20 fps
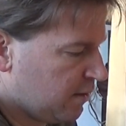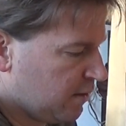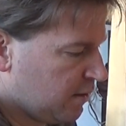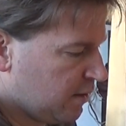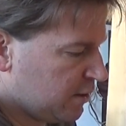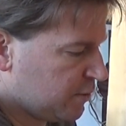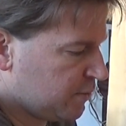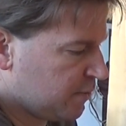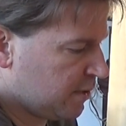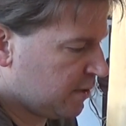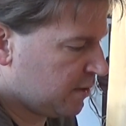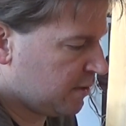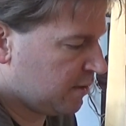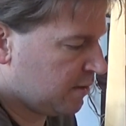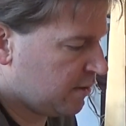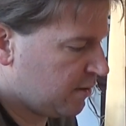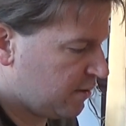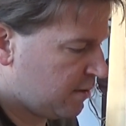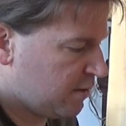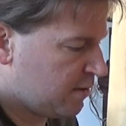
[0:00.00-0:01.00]
This one
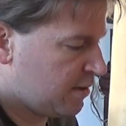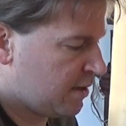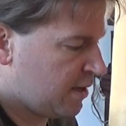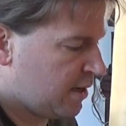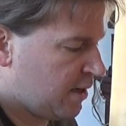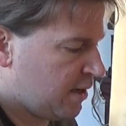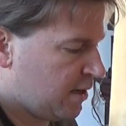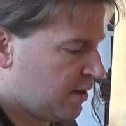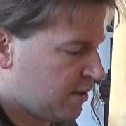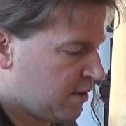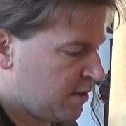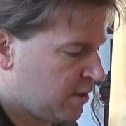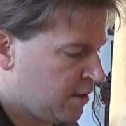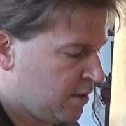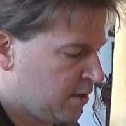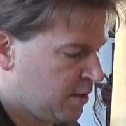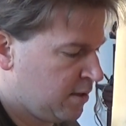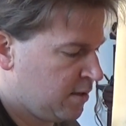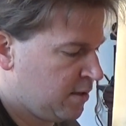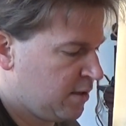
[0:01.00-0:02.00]
there,
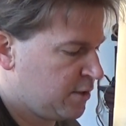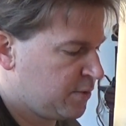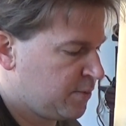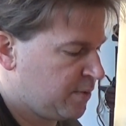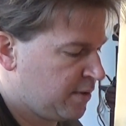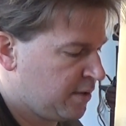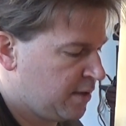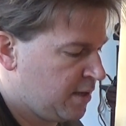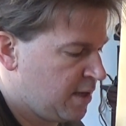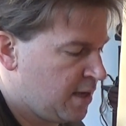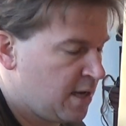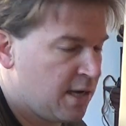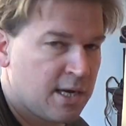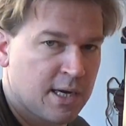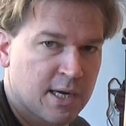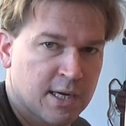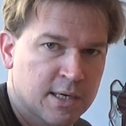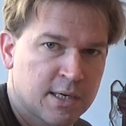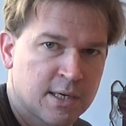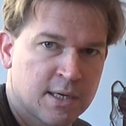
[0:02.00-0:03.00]
this one
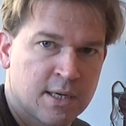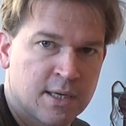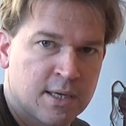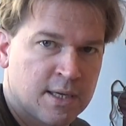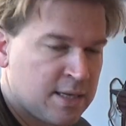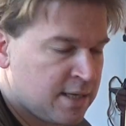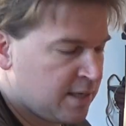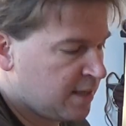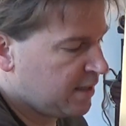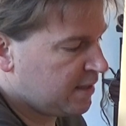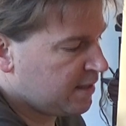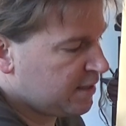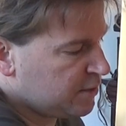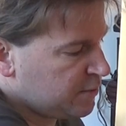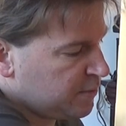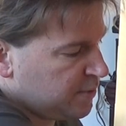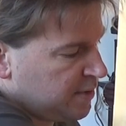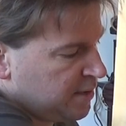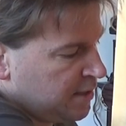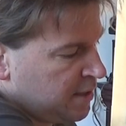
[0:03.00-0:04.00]
here, this
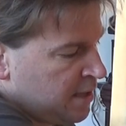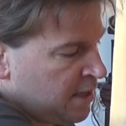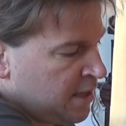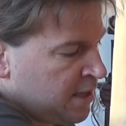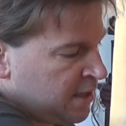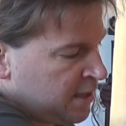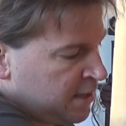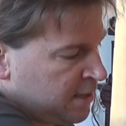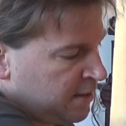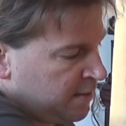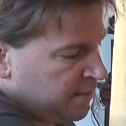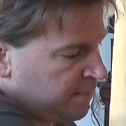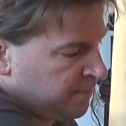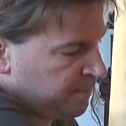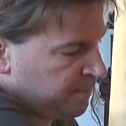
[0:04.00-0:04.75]
one here.